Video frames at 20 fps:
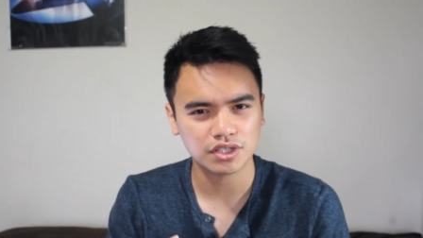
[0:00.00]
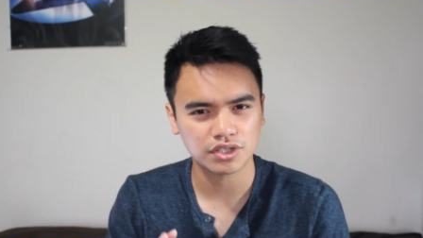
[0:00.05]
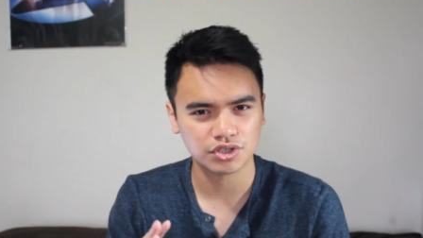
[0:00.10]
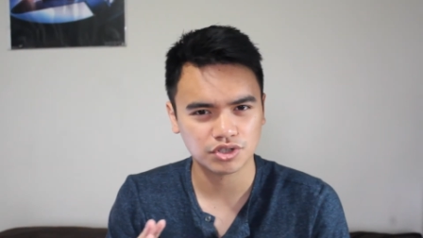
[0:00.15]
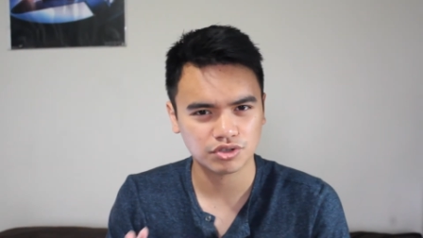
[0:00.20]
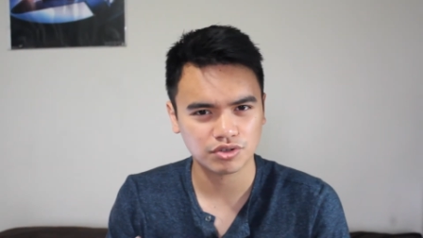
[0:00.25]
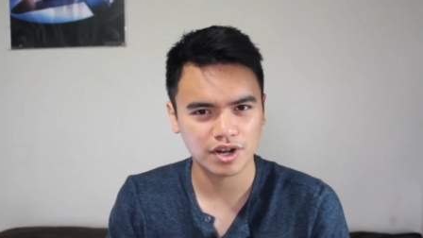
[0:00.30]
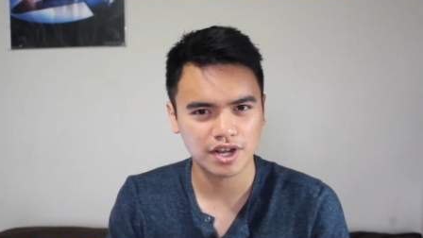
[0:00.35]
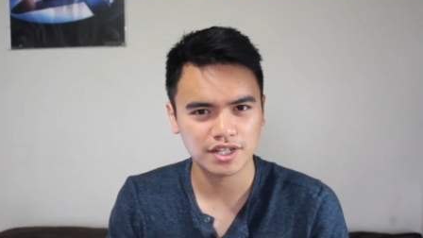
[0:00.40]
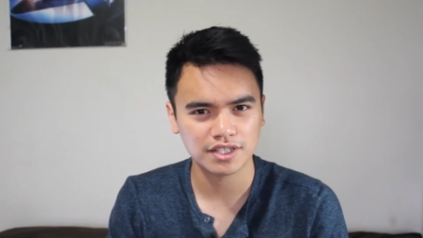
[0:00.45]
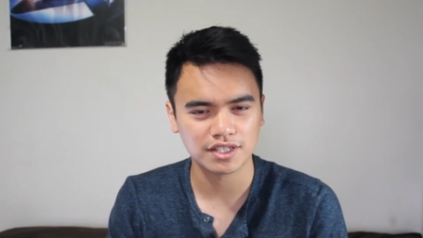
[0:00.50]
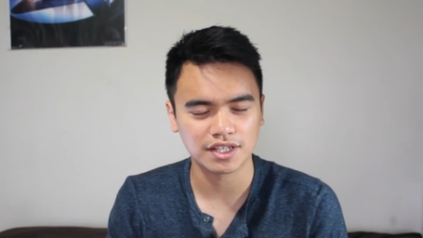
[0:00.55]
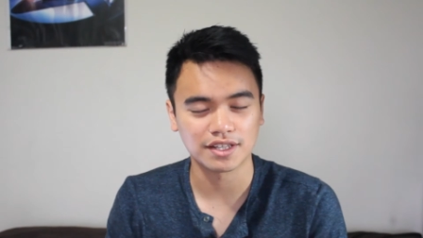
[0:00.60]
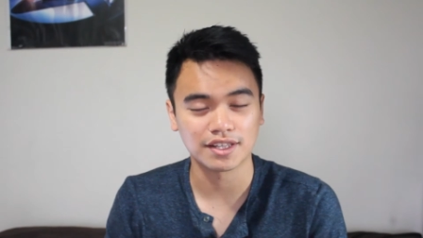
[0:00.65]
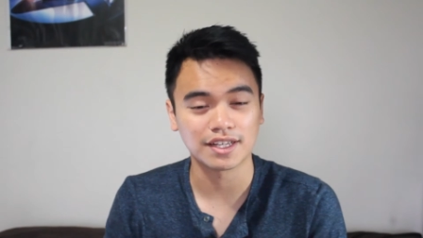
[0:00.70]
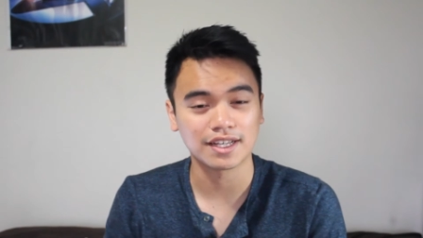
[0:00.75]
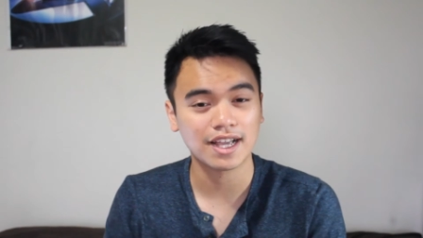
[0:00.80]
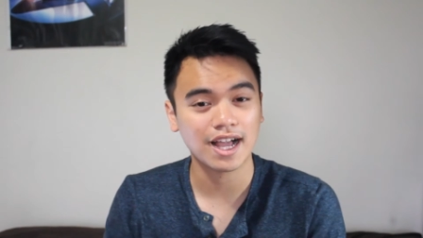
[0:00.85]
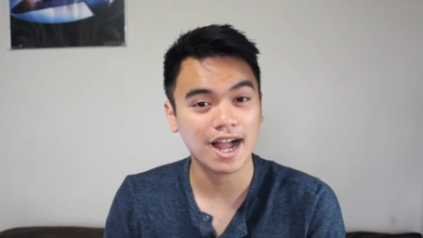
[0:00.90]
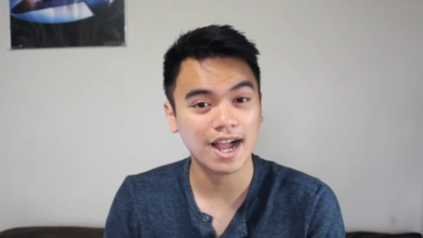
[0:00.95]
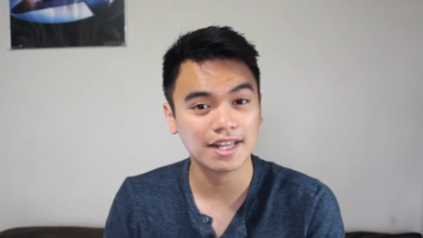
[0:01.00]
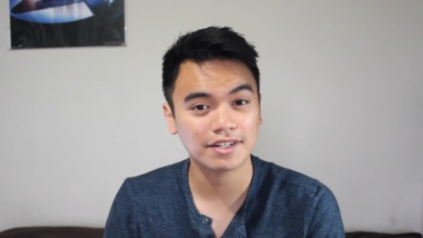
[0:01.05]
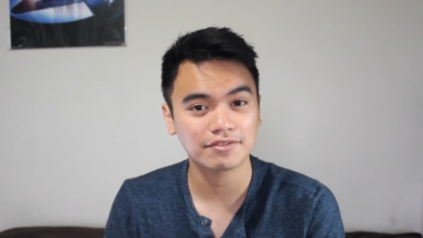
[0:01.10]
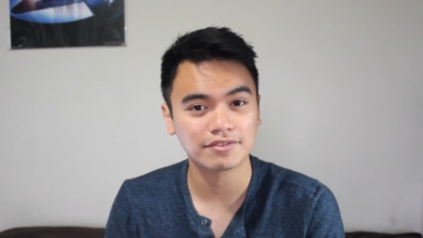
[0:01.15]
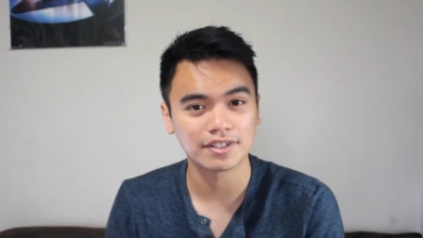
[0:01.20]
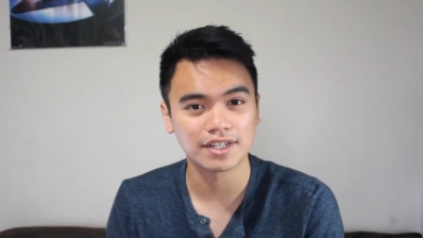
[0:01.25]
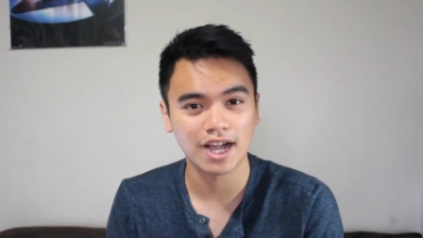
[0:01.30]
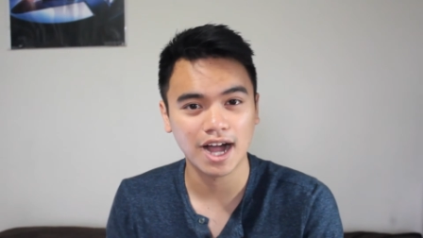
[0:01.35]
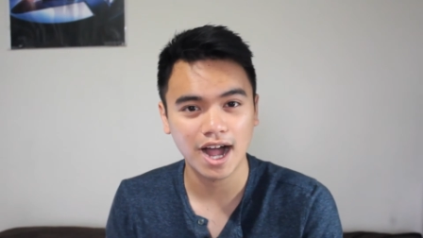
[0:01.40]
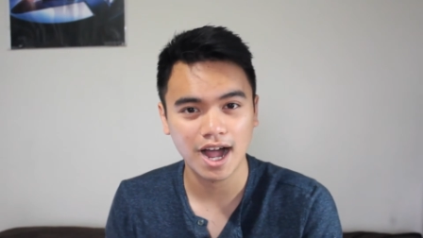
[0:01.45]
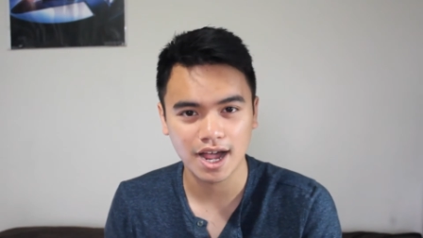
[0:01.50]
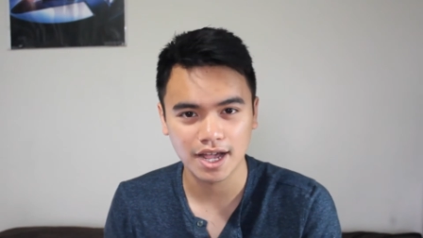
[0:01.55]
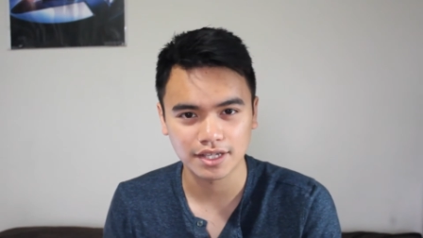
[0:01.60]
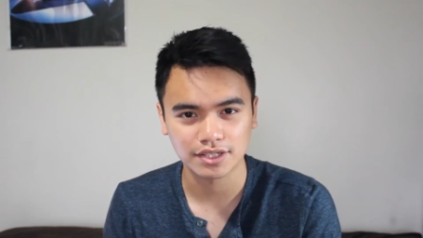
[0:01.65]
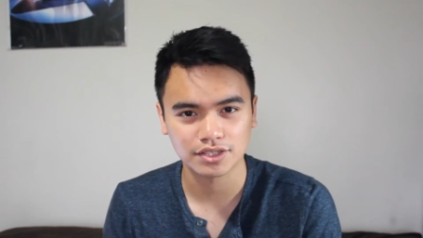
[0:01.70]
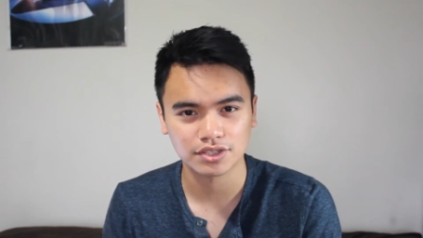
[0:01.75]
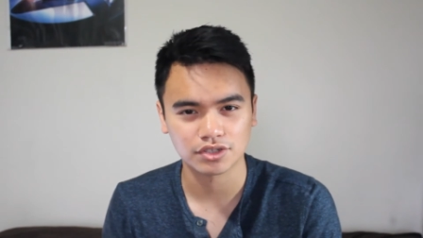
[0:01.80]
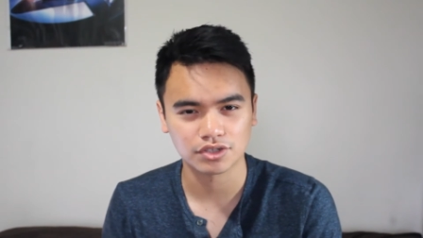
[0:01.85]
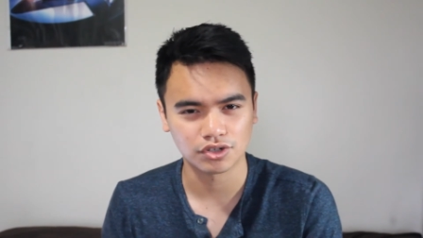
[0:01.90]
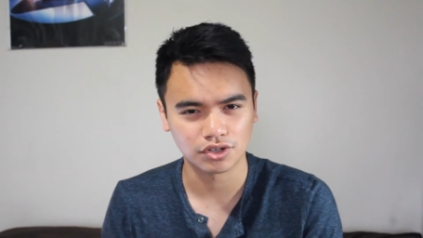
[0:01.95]
a trend of the kind of
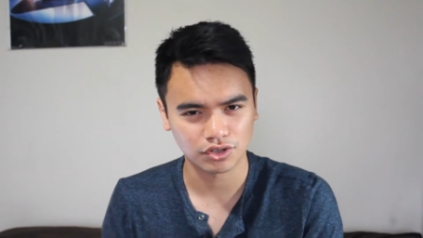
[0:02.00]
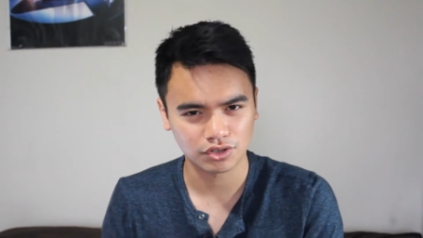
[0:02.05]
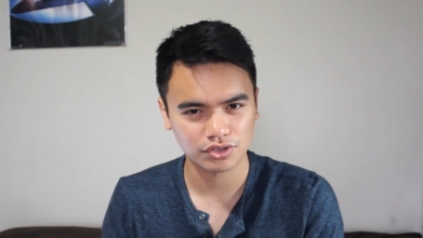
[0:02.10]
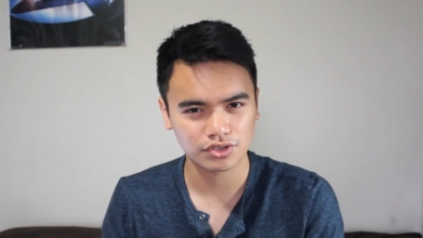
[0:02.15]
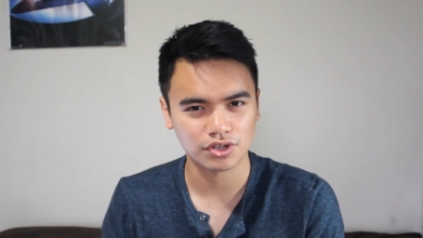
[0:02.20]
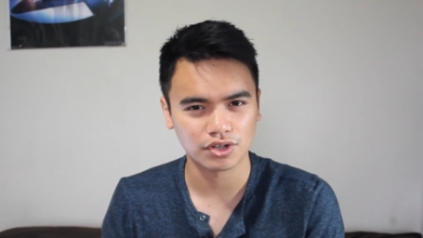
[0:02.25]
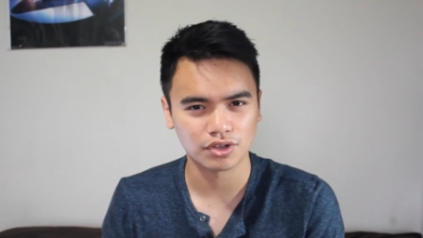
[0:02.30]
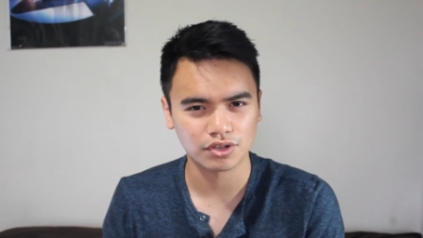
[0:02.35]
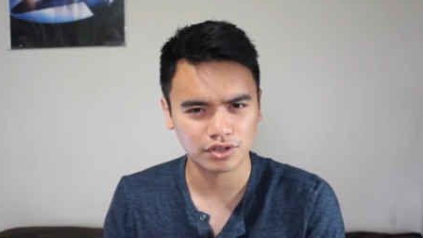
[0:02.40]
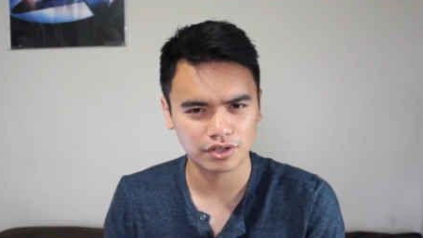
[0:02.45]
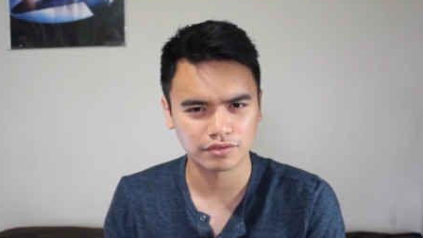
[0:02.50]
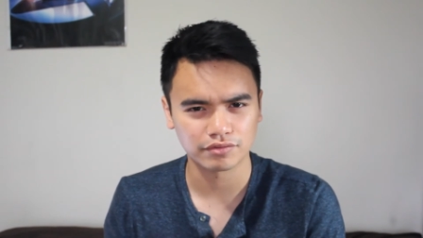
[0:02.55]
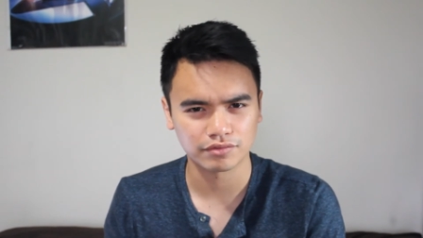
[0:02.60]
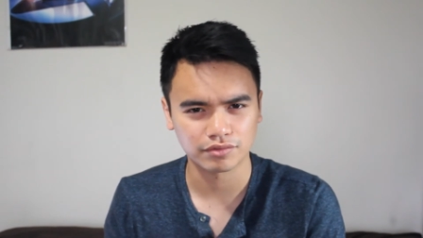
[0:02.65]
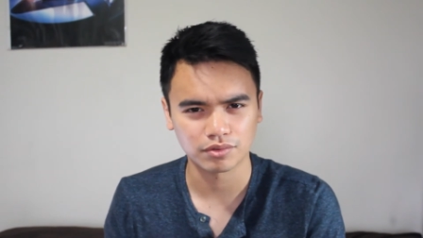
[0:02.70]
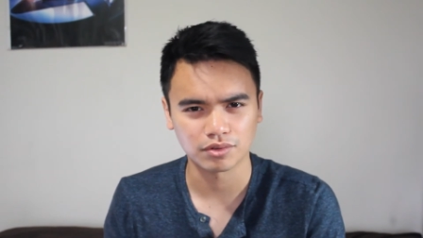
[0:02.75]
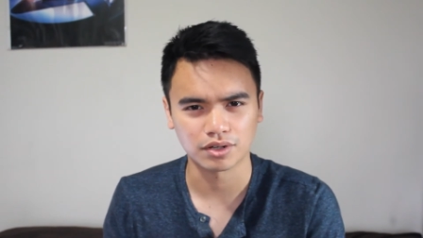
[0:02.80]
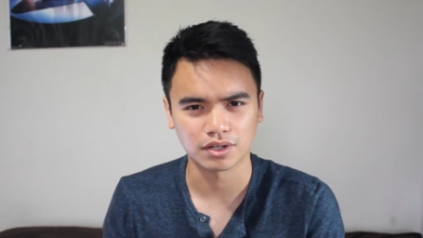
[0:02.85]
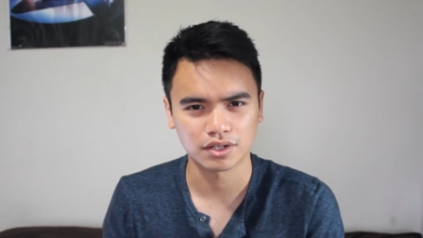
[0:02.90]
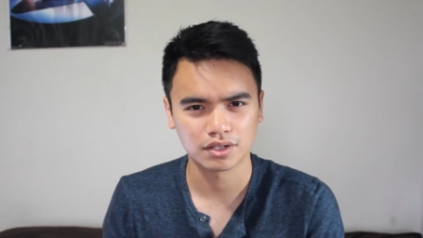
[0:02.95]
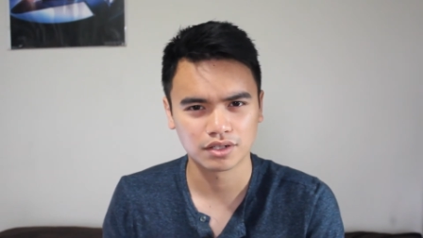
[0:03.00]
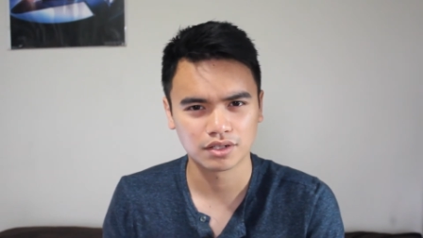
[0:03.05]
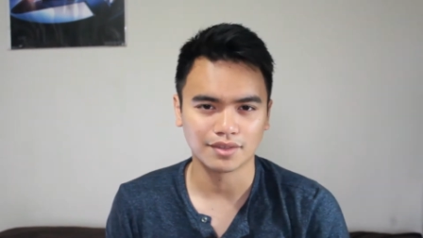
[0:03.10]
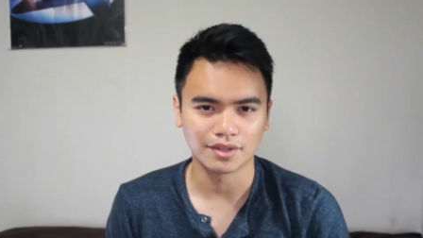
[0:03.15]
guys girls are looking for.